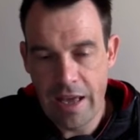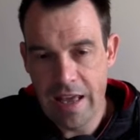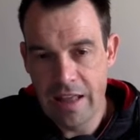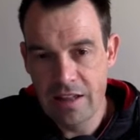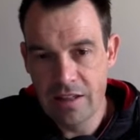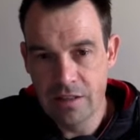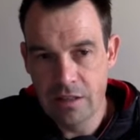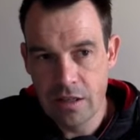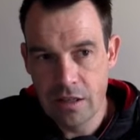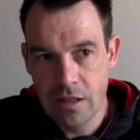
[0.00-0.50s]

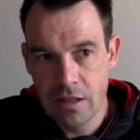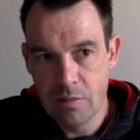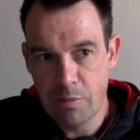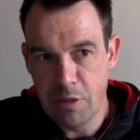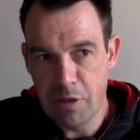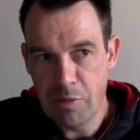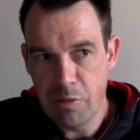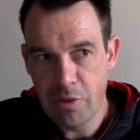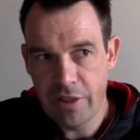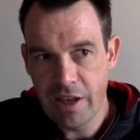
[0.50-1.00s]
And the
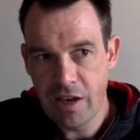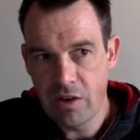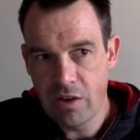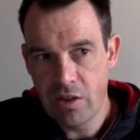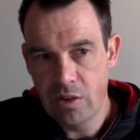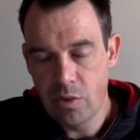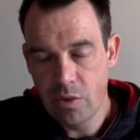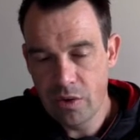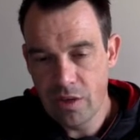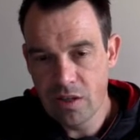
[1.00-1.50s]
people that are
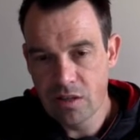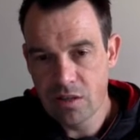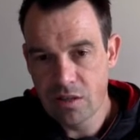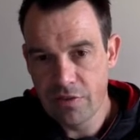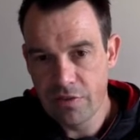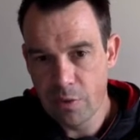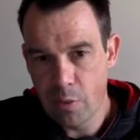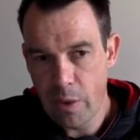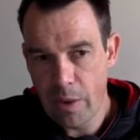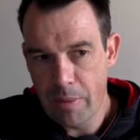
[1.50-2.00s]
in the audience
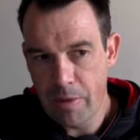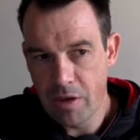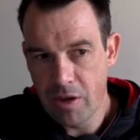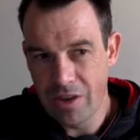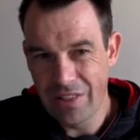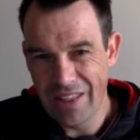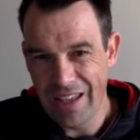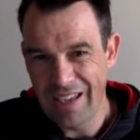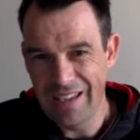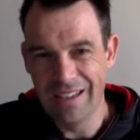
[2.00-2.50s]
of the
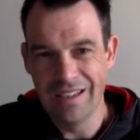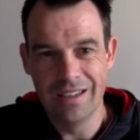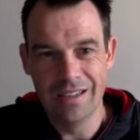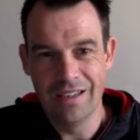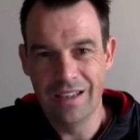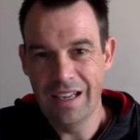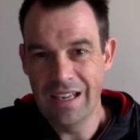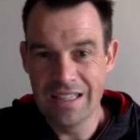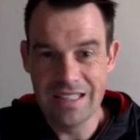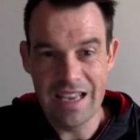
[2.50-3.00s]
webinar, they
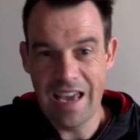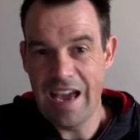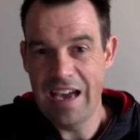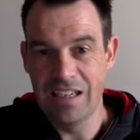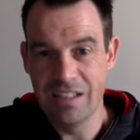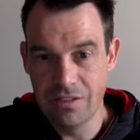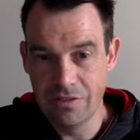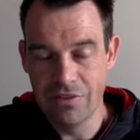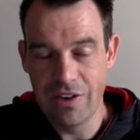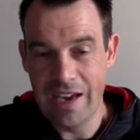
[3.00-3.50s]
can
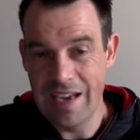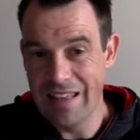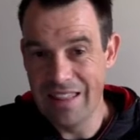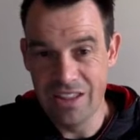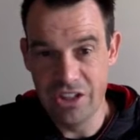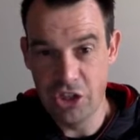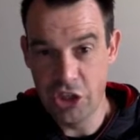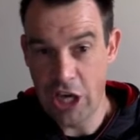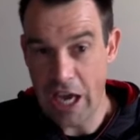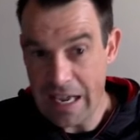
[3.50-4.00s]
interact via
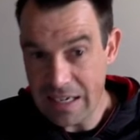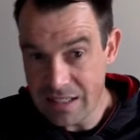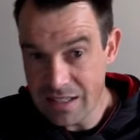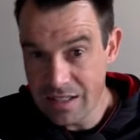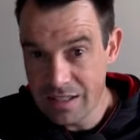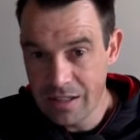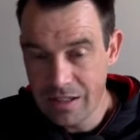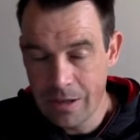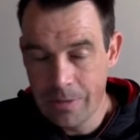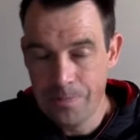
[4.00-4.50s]
the chat,
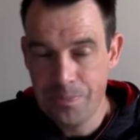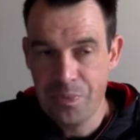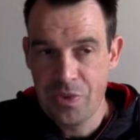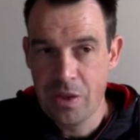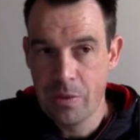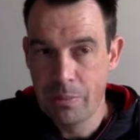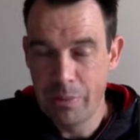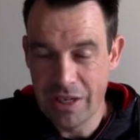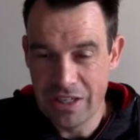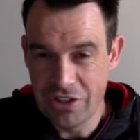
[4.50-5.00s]

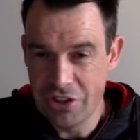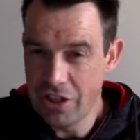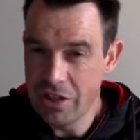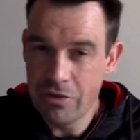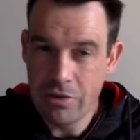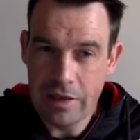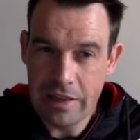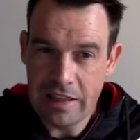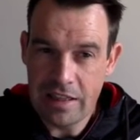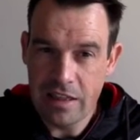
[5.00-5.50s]
but
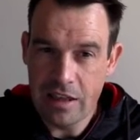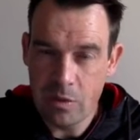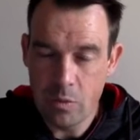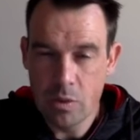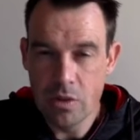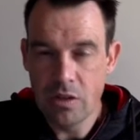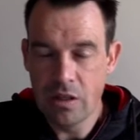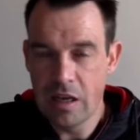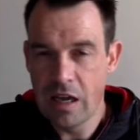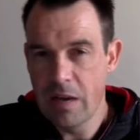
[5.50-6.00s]
generally they
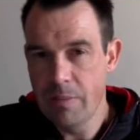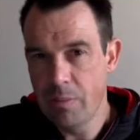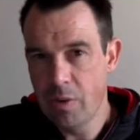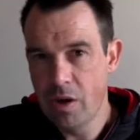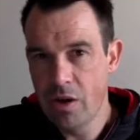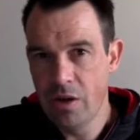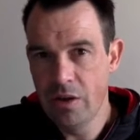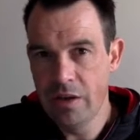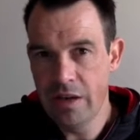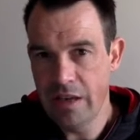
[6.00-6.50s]
wouldn't come
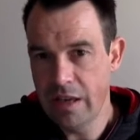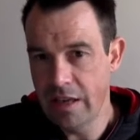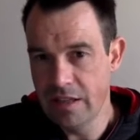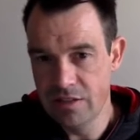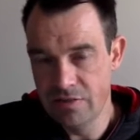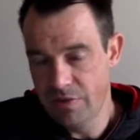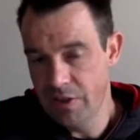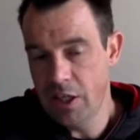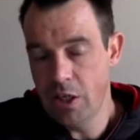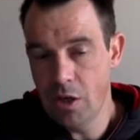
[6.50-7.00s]
on
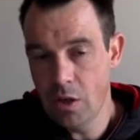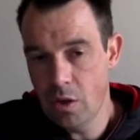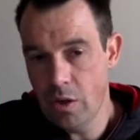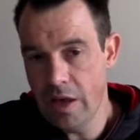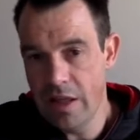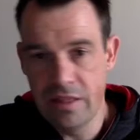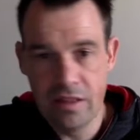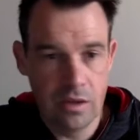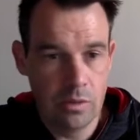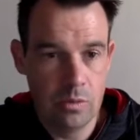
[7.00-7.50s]
as video
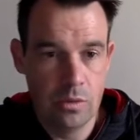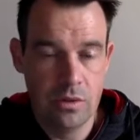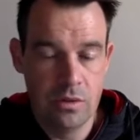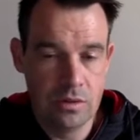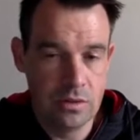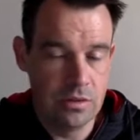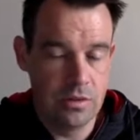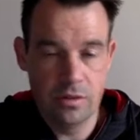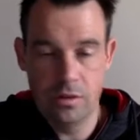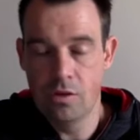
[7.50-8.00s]
and they
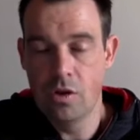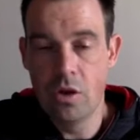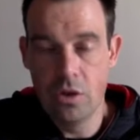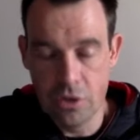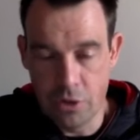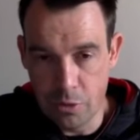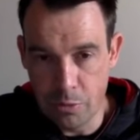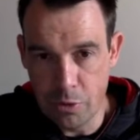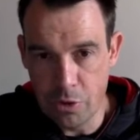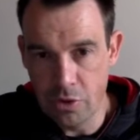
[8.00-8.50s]
wouldn't
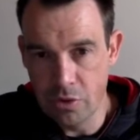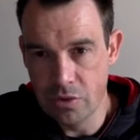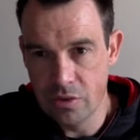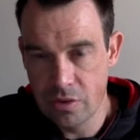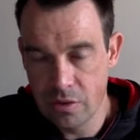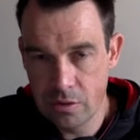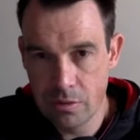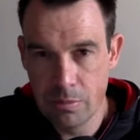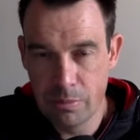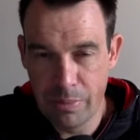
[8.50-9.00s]
contribute
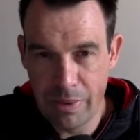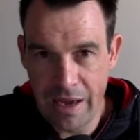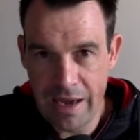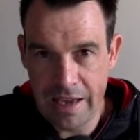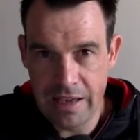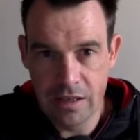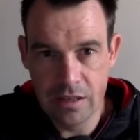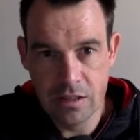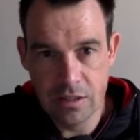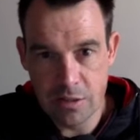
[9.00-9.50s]

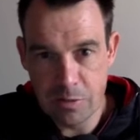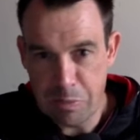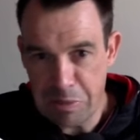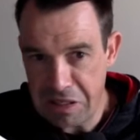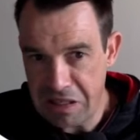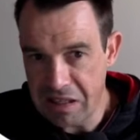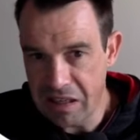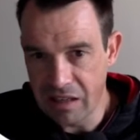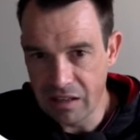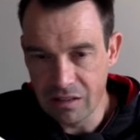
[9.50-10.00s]
by
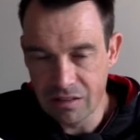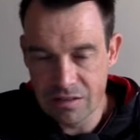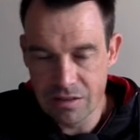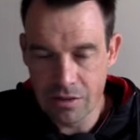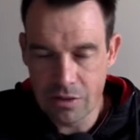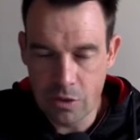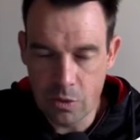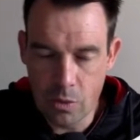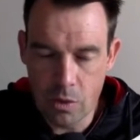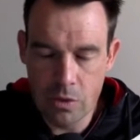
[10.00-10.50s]
speaking,
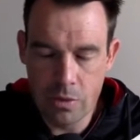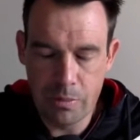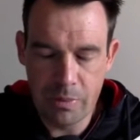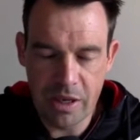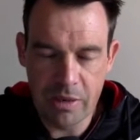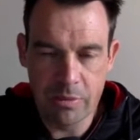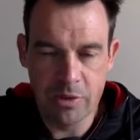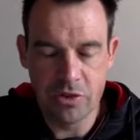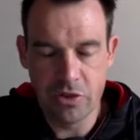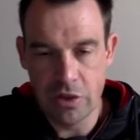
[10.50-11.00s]
so you wouldn't
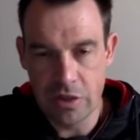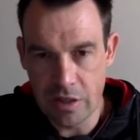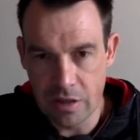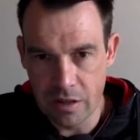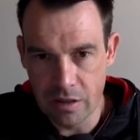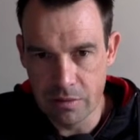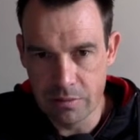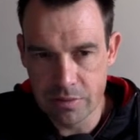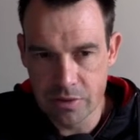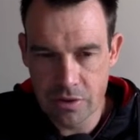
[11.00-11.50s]
be able to hear
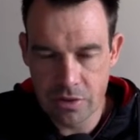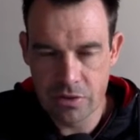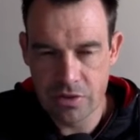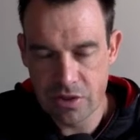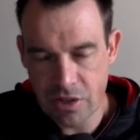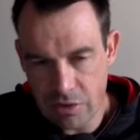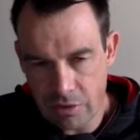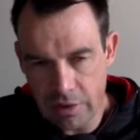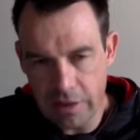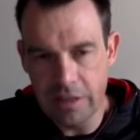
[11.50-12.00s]
them. So it's
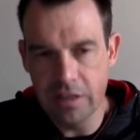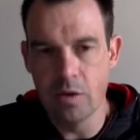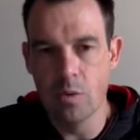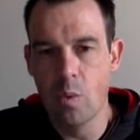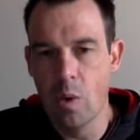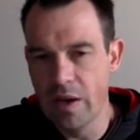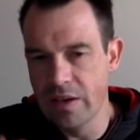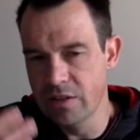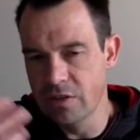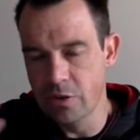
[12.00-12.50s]
generally a
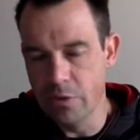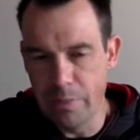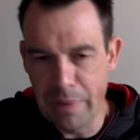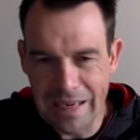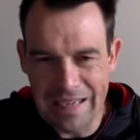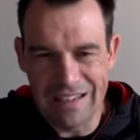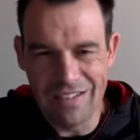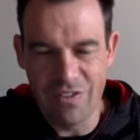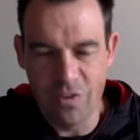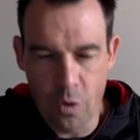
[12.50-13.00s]

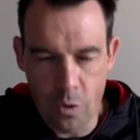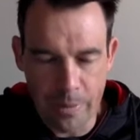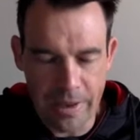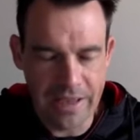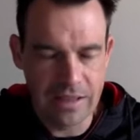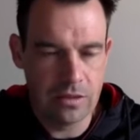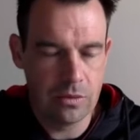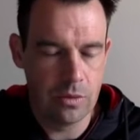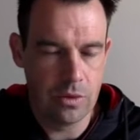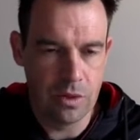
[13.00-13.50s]
one-to-many
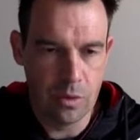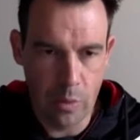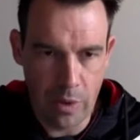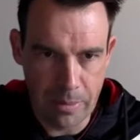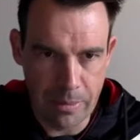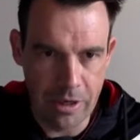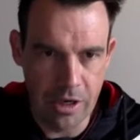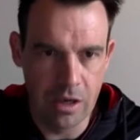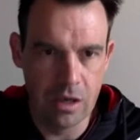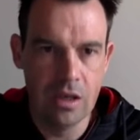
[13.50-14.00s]
format with a
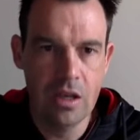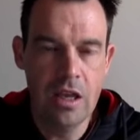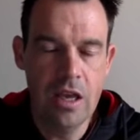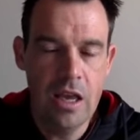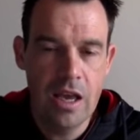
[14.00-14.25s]
webinar.